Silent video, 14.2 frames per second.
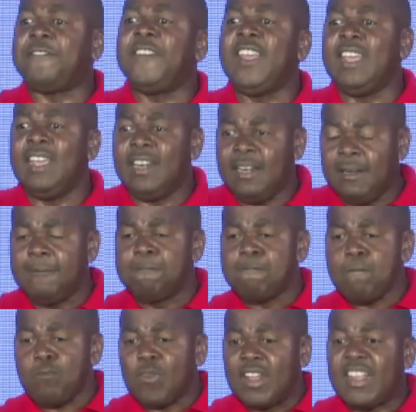feel
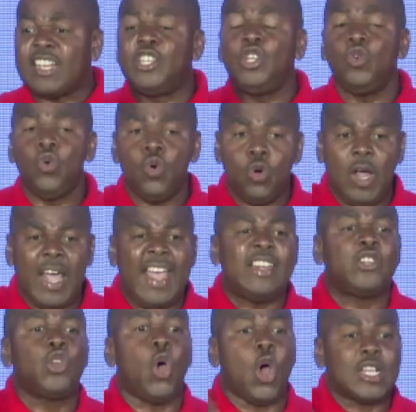that you
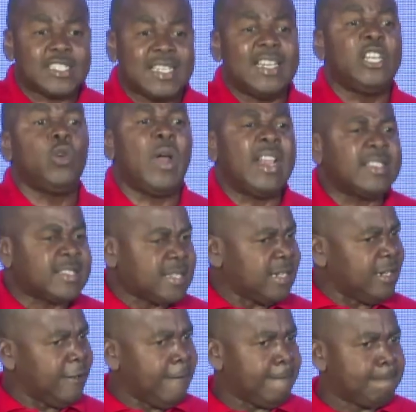endorsing
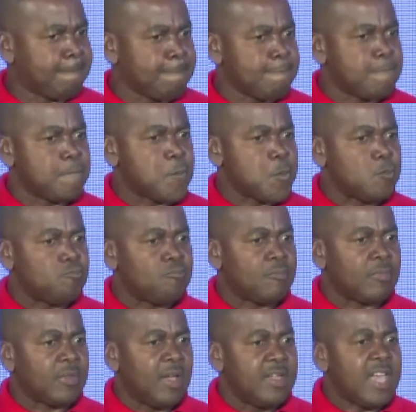UNC.
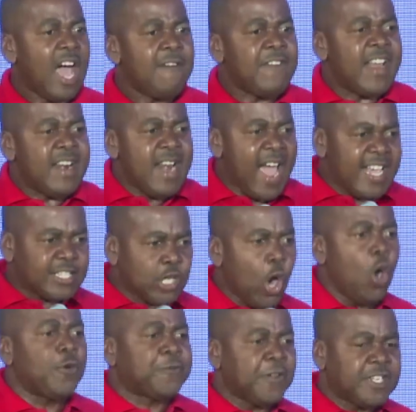You have a nice
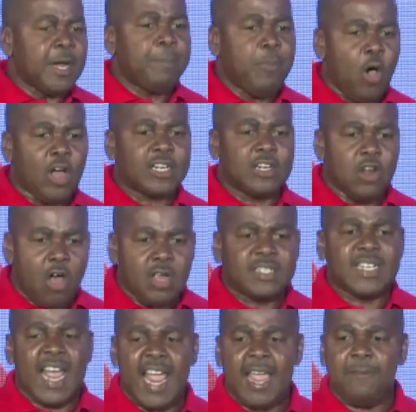outfit you bought long
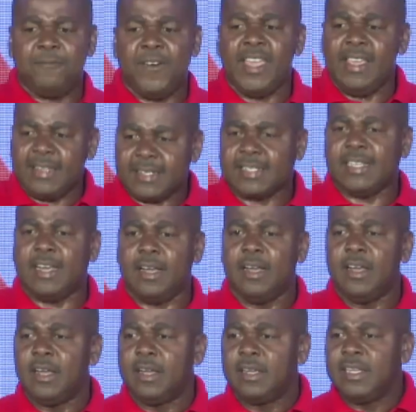time for Easter.
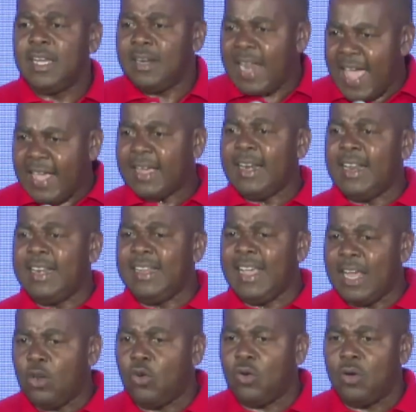You like a little
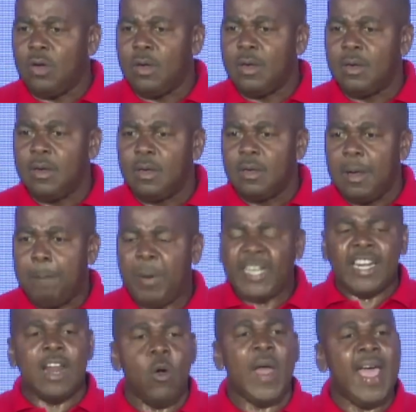yellow. Put it
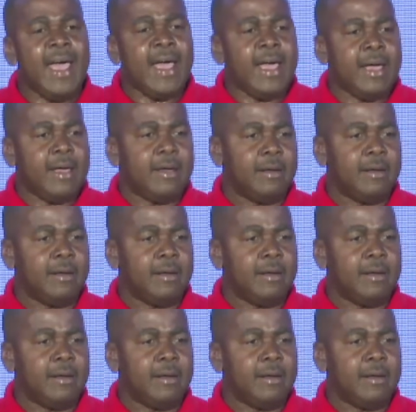away.